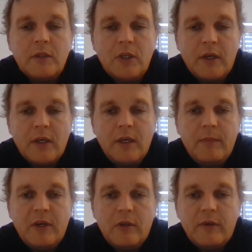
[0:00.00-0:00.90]
talking
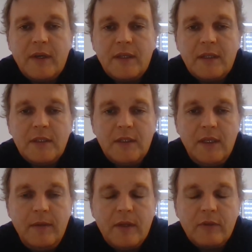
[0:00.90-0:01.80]
about our
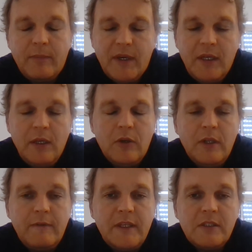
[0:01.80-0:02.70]
identity and reminding
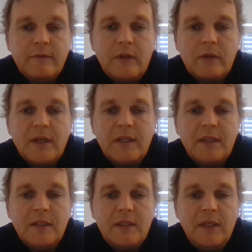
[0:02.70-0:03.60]
all of us of our
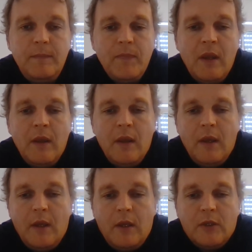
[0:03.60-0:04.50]
identity.
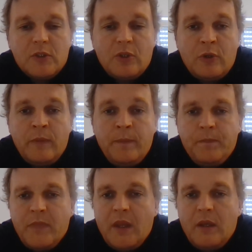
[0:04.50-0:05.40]

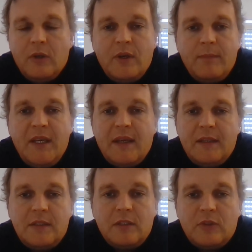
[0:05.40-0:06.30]
So you can make
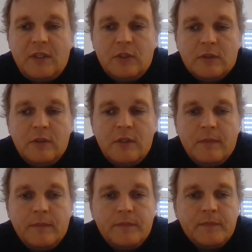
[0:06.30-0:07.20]
any suggestions
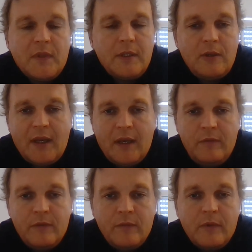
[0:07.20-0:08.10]
that you
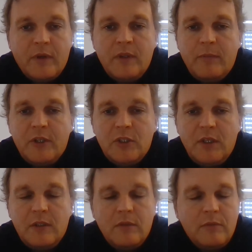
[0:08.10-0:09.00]
have on the
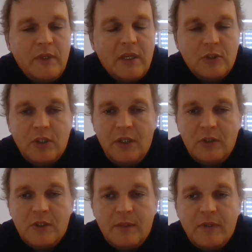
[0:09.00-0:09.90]
budget. We can
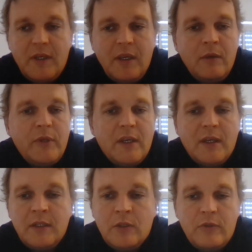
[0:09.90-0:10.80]
change something, we
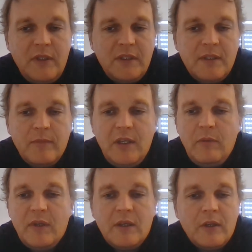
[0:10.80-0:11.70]
can increase something,
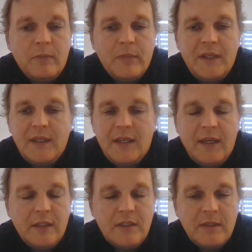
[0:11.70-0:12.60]
we can completely
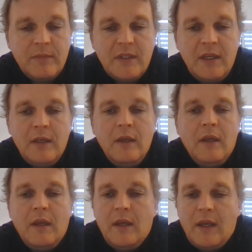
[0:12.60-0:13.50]
cut something.
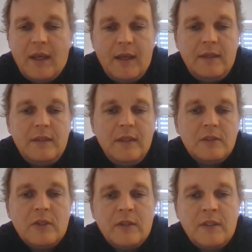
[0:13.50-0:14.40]
Anything
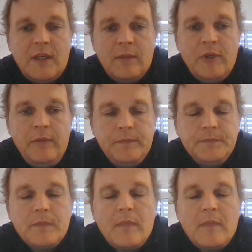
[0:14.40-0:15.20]
is on the table,